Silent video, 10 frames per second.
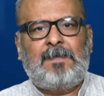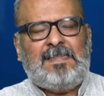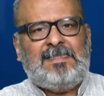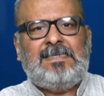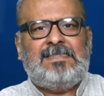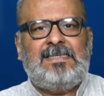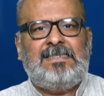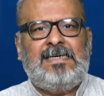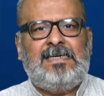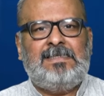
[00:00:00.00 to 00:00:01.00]
This is the
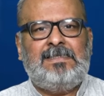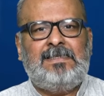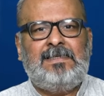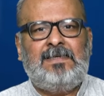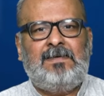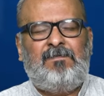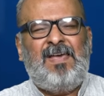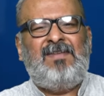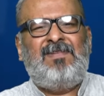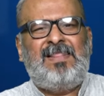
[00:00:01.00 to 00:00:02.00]
status.
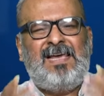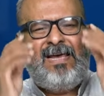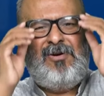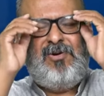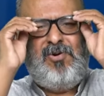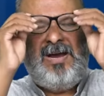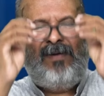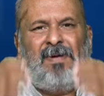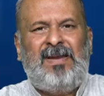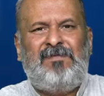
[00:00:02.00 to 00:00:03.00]
Where will they go
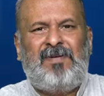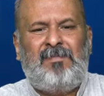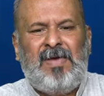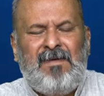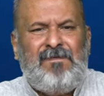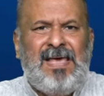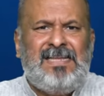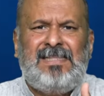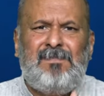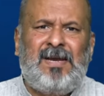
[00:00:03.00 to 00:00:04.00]
get money from? Where
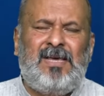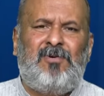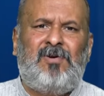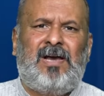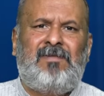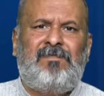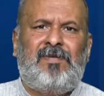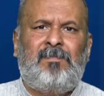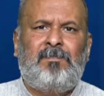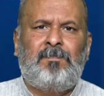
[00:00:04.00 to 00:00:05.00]
is the money going to come
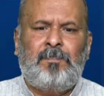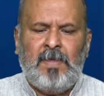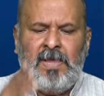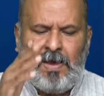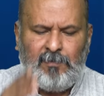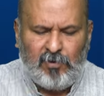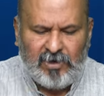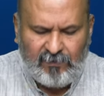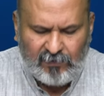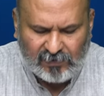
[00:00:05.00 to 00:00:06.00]
from? I'm going to
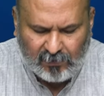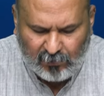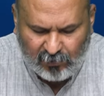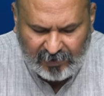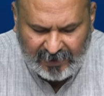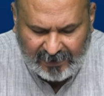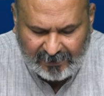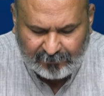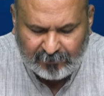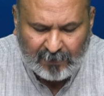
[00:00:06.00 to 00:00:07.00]
give you some more
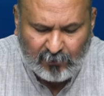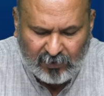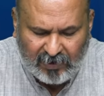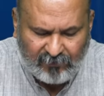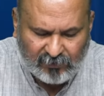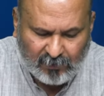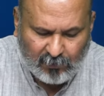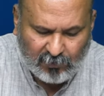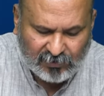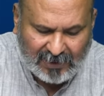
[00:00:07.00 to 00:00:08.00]
data. I'm going to give you some
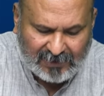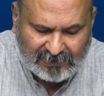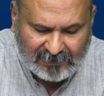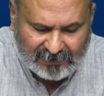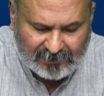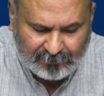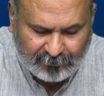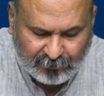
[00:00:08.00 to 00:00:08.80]
more statistics.